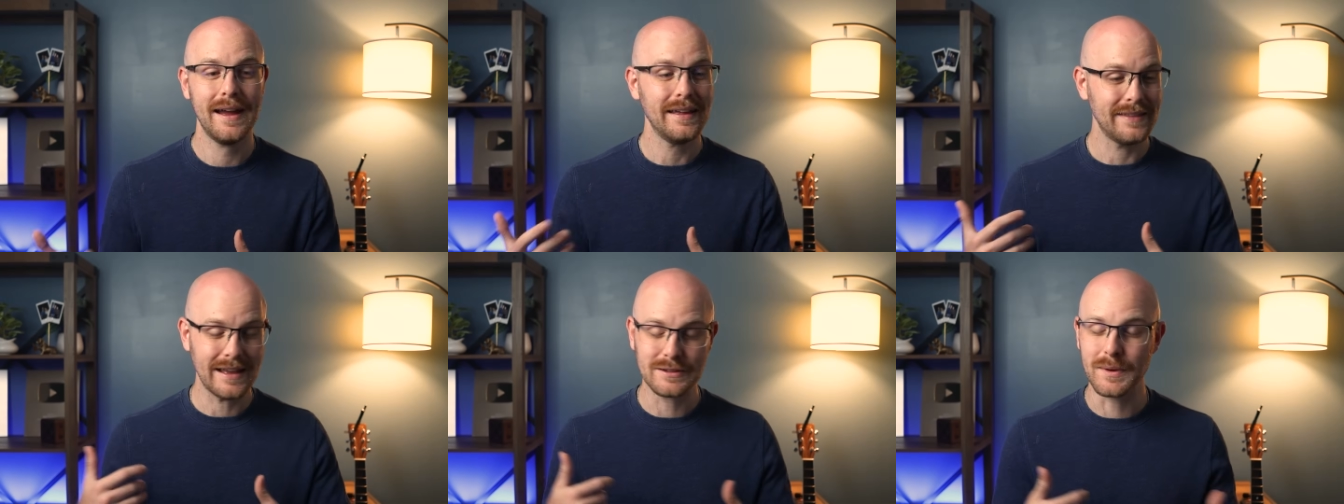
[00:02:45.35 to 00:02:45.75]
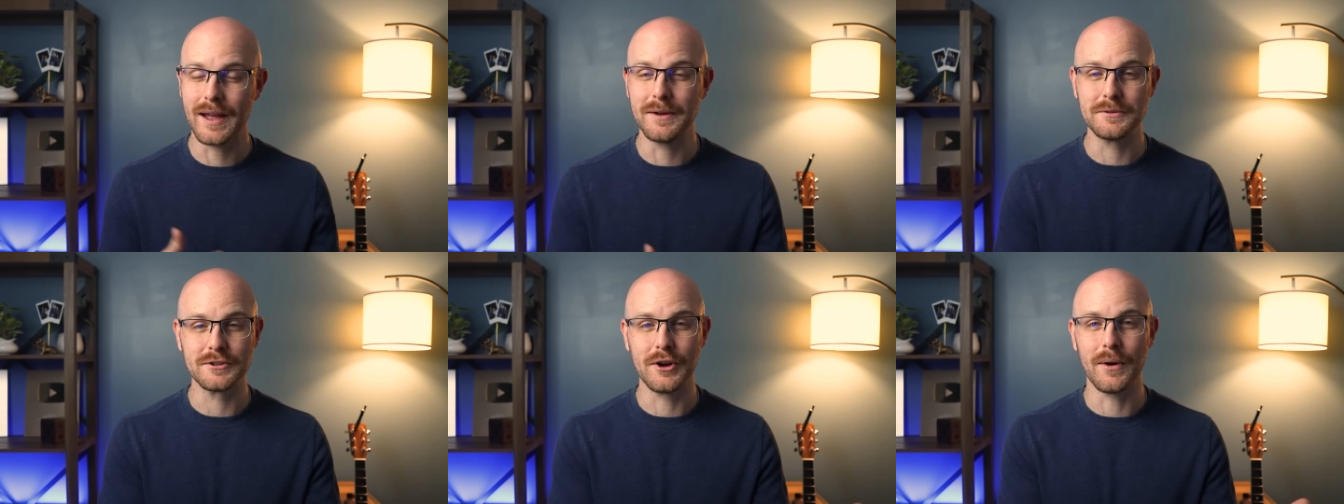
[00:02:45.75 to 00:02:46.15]
that's why
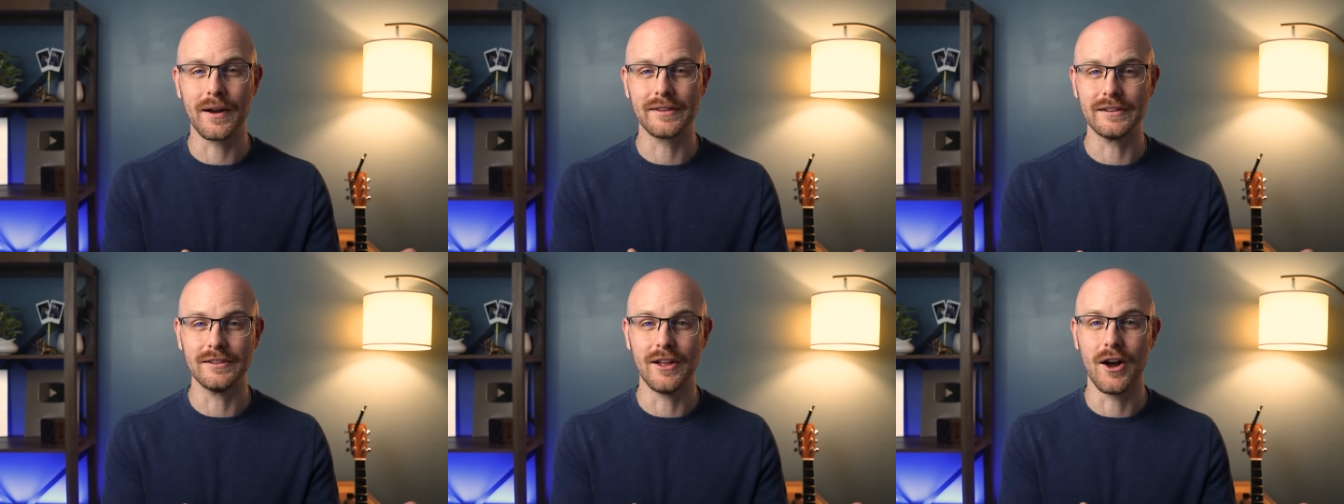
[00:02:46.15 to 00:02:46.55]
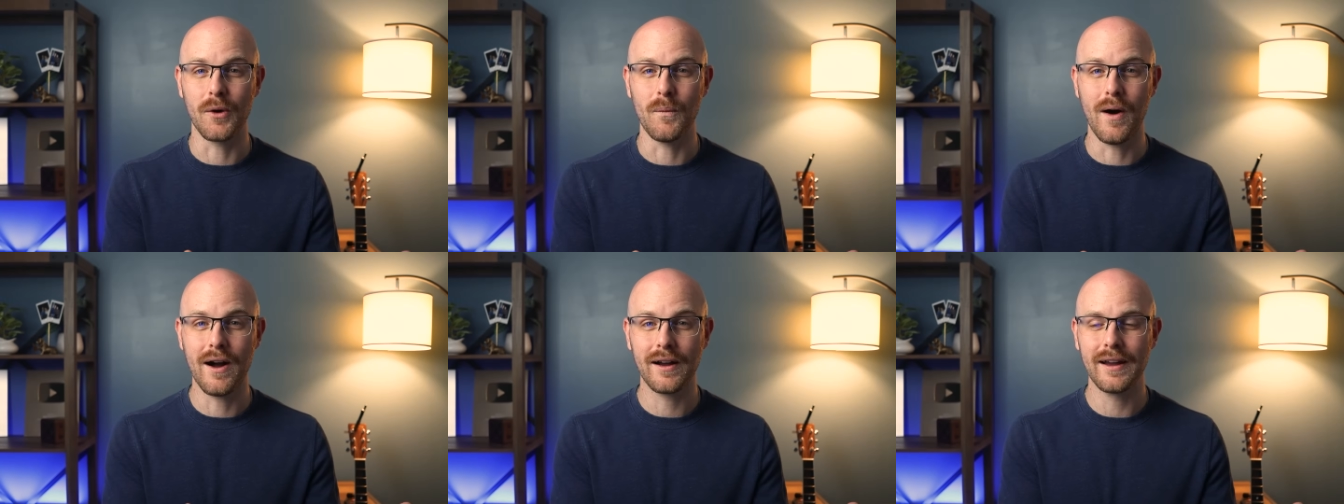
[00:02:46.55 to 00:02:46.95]
he was going on the long
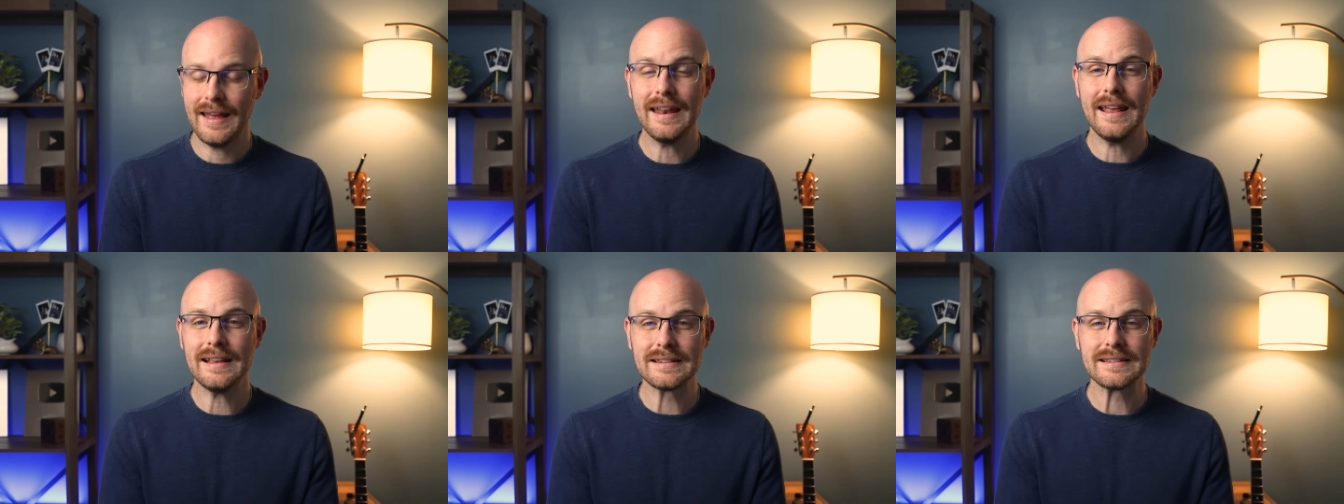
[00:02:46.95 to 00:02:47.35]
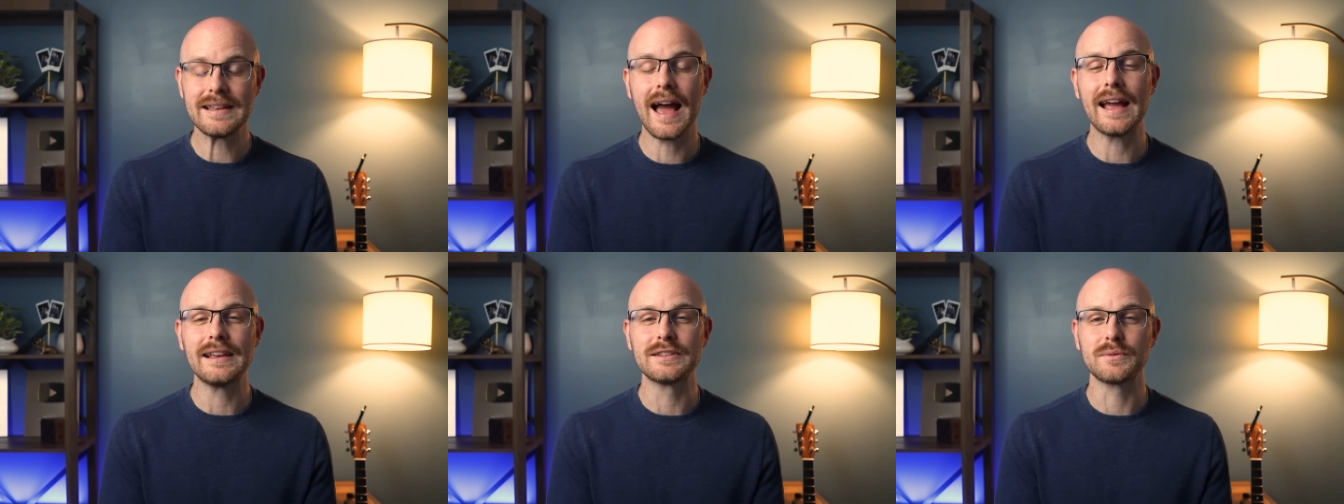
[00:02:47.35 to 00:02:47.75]
walk. It is
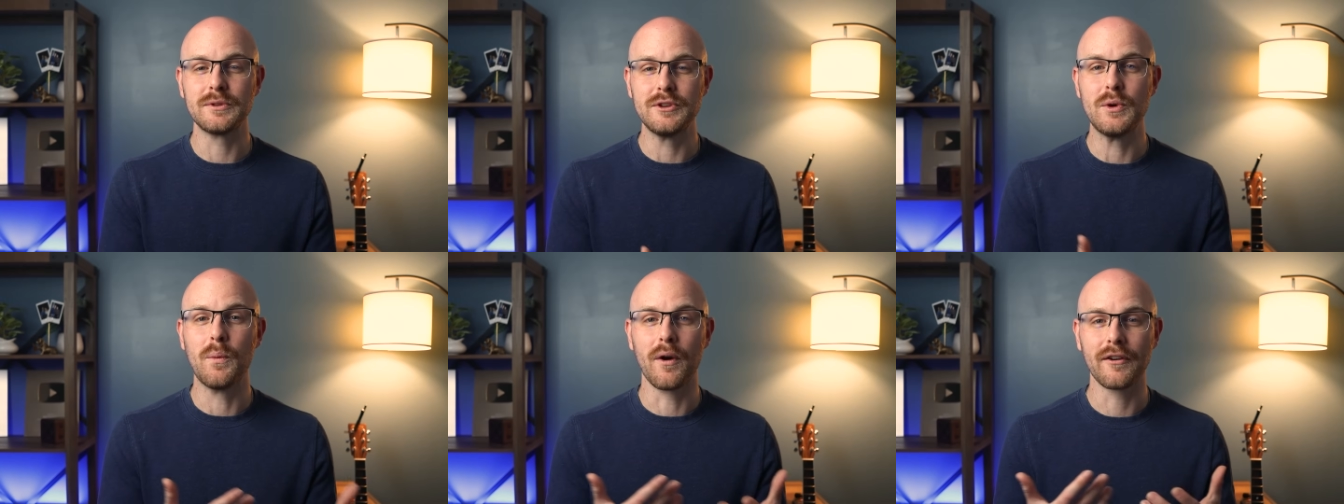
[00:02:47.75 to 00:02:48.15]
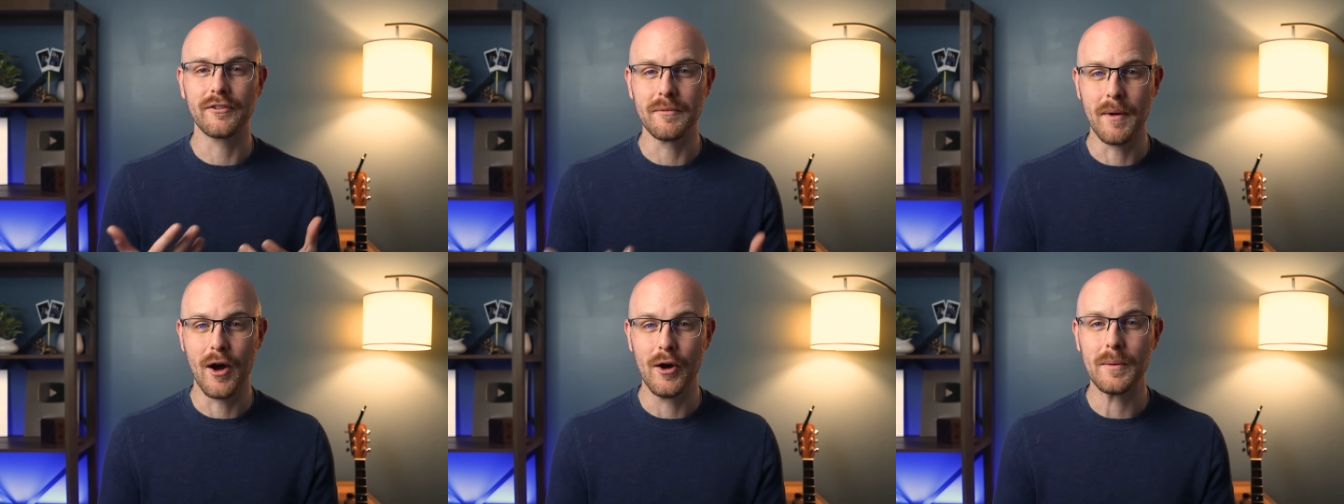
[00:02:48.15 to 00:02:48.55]
nice when you work
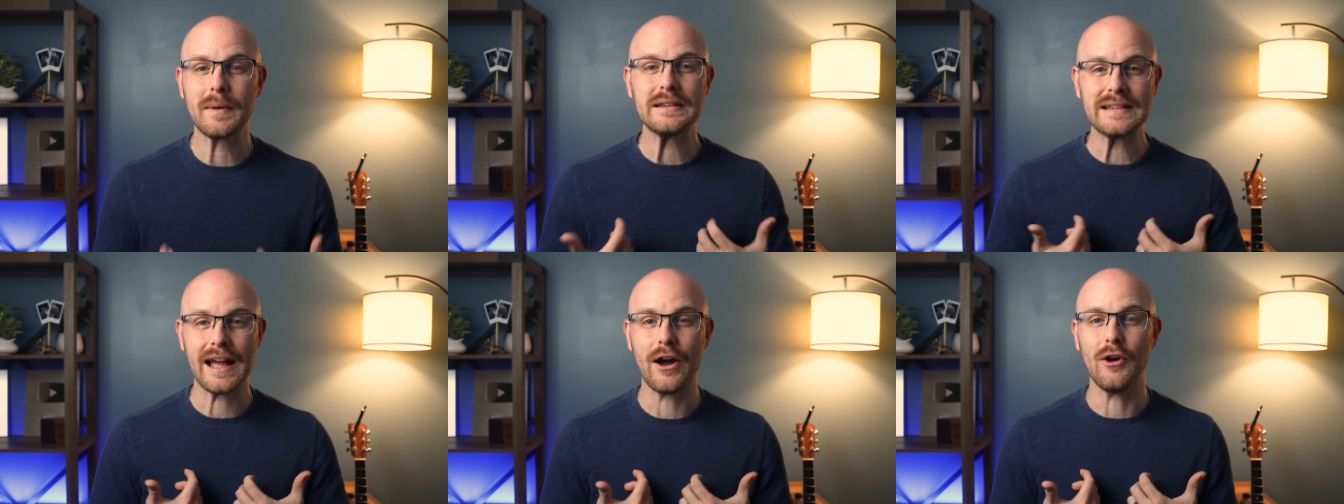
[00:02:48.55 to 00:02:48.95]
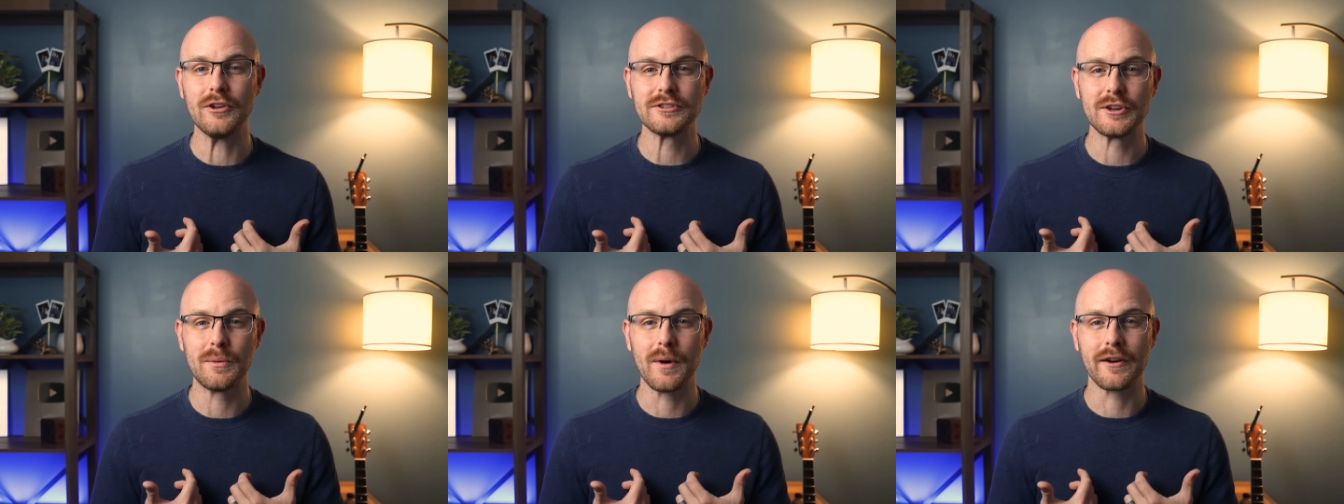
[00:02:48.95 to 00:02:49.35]
from home because I
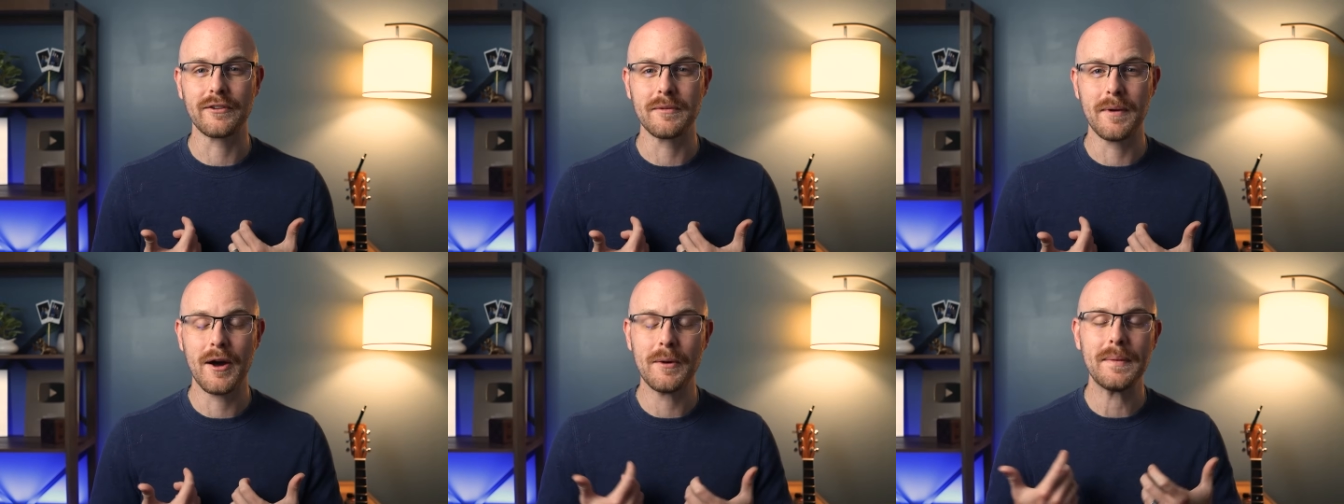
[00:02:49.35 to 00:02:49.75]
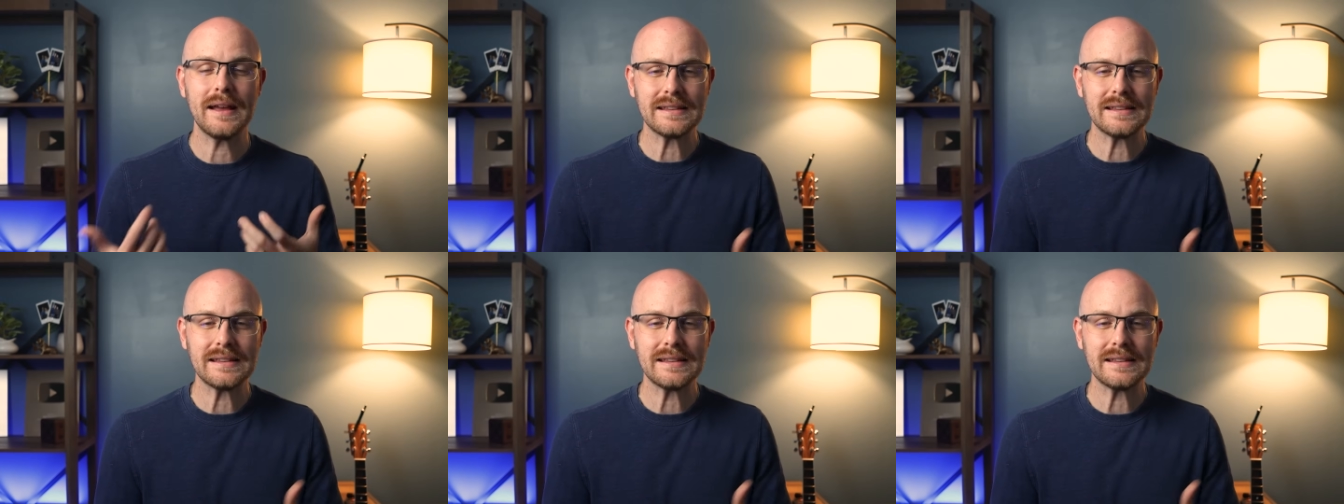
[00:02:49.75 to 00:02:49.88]
also work from home.